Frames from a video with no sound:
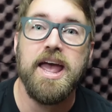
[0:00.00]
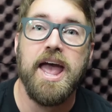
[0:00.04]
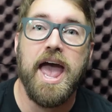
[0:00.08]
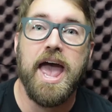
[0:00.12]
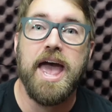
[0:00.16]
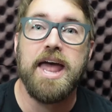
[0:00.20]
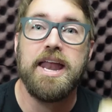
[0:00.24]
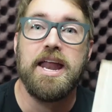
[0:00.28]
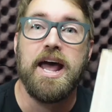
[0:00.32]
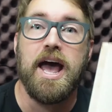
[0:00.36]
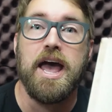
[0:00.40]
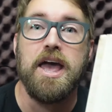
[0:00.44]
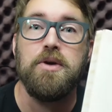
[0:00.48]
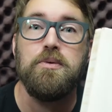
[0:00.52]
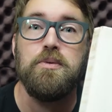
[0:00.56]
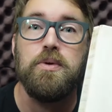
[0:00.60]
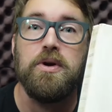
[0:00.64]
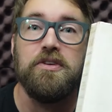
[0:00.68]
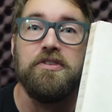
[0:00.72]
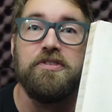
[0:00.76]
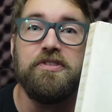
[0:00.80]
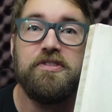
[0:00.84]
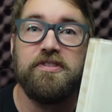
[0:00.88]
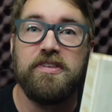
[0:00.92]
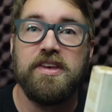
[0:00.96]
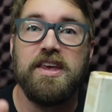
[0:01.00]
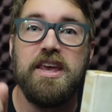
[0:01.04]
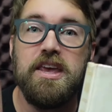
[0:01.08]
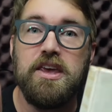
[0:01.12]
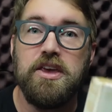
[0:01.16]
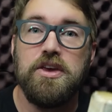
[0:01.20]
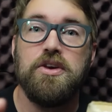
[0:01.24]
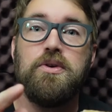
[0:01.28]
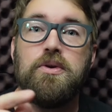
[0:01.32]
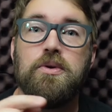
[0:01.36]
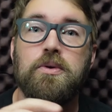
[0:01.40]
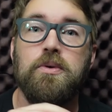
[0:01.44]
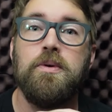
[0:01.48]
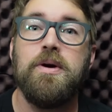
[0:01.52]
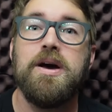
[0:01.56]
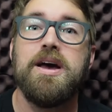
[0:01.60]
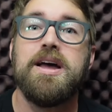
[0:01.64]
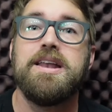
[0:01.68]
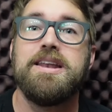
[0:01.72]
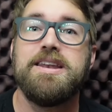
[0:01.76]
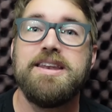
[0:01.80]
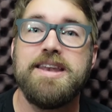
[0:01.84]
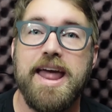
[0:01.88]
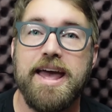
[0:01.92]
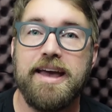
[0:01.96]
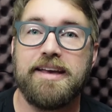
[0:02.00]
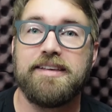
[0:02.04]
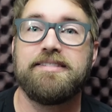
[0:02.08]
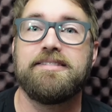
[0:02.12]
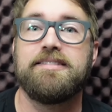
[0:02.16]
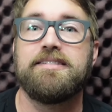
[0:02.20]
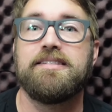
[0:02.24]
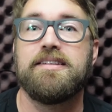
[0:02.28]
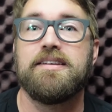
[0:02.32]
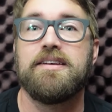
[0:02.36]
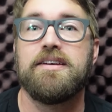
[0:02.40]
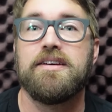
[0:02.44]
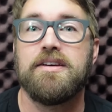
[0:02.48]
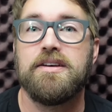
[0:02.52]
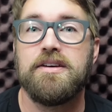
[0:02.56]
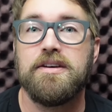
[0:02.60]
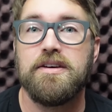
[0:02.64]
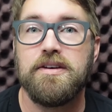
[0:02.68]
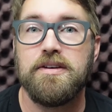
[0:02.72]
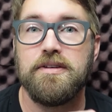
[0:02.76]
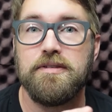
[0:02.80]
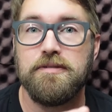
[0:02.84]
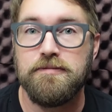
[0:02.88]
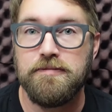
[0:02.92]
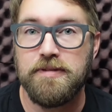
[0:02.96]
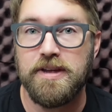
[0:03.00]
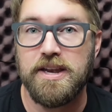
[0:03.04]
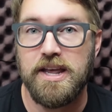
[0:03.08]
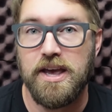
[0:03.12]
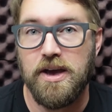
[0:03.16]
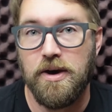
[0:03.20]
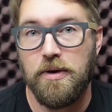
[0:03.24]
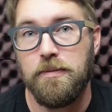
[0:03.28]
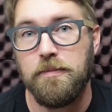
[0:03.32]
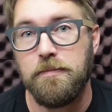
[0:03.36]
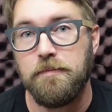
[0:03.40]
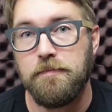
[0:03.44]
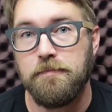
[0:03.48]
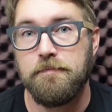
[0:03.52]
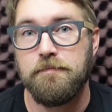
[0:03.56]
and I will see you next video.